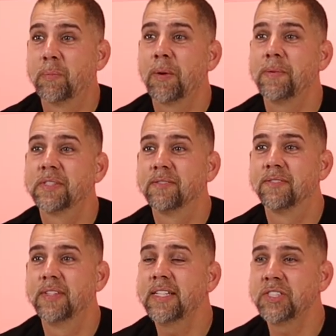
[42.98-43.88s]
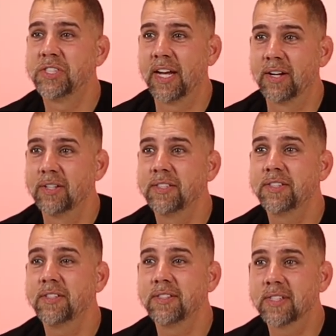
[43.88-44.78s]
purpose of this channel is
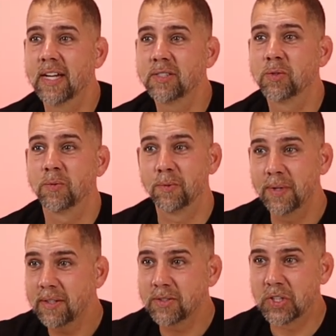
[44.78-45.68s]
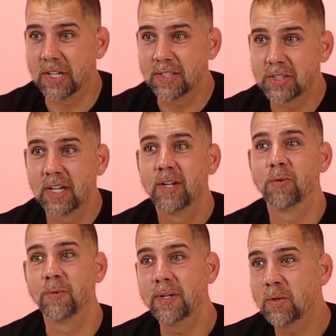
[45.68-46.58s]
to discuss real church,
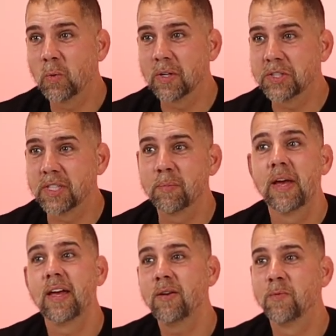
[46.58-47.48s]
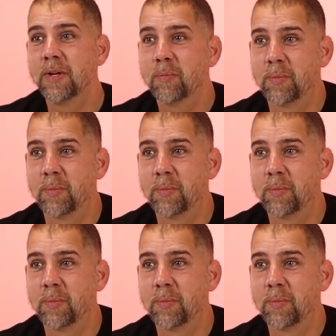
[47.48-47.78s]
real worship, and real